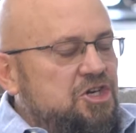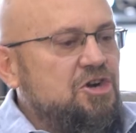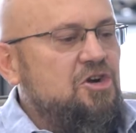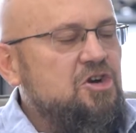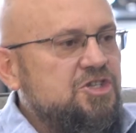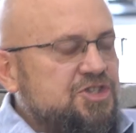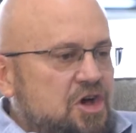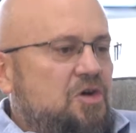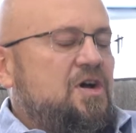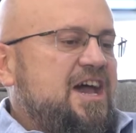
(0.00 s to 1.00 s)
Sure,
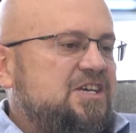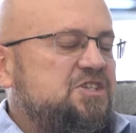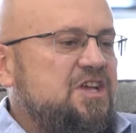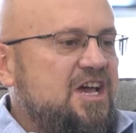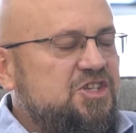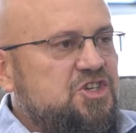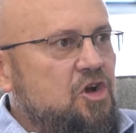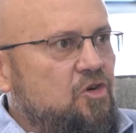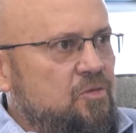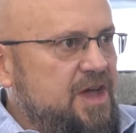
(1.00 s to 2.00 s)
so as
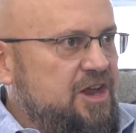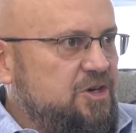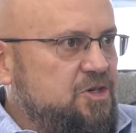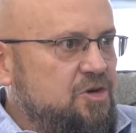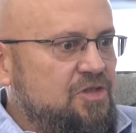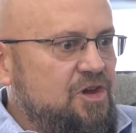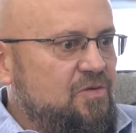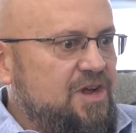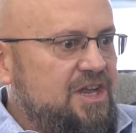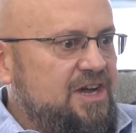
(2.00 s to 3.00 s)
General Manager of the
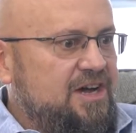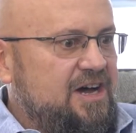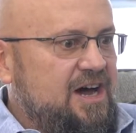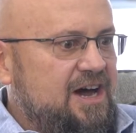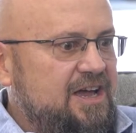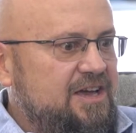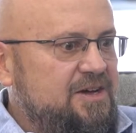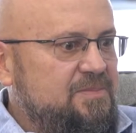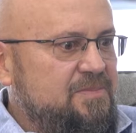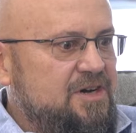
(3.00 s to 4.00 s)
Arena, I
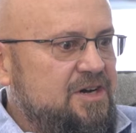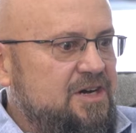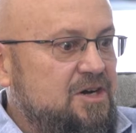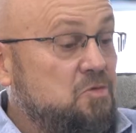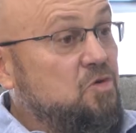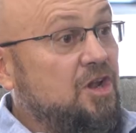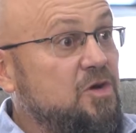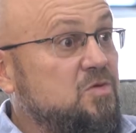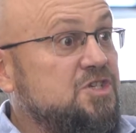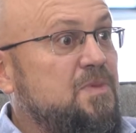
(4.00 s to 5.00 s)
am
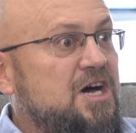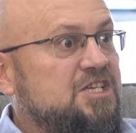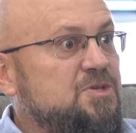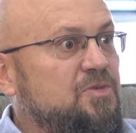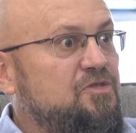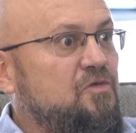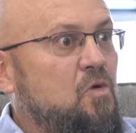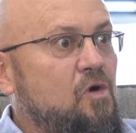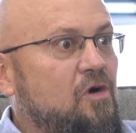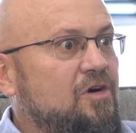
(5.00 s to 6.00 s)
really responsible
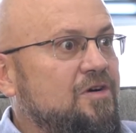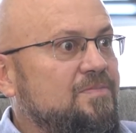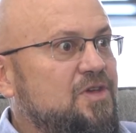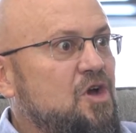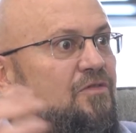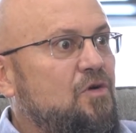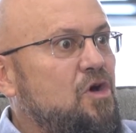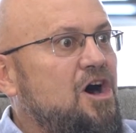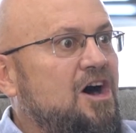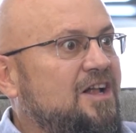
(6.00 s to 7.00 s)
for the
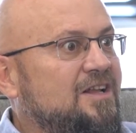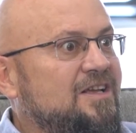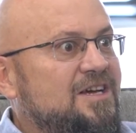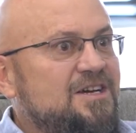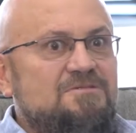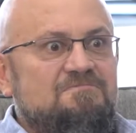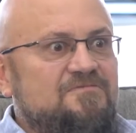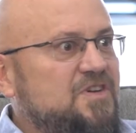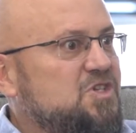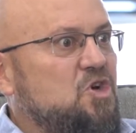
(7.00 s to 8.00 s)
overall
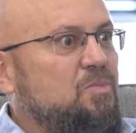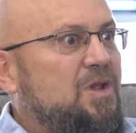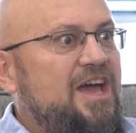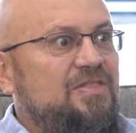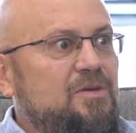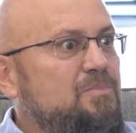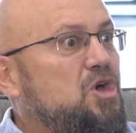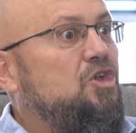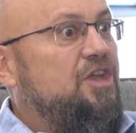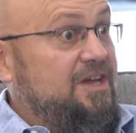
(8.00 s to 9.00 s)
physical plant, the
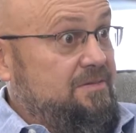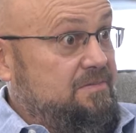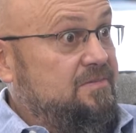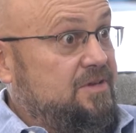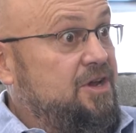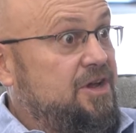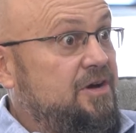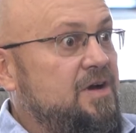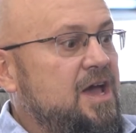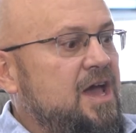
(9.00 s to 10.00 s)
building, you know.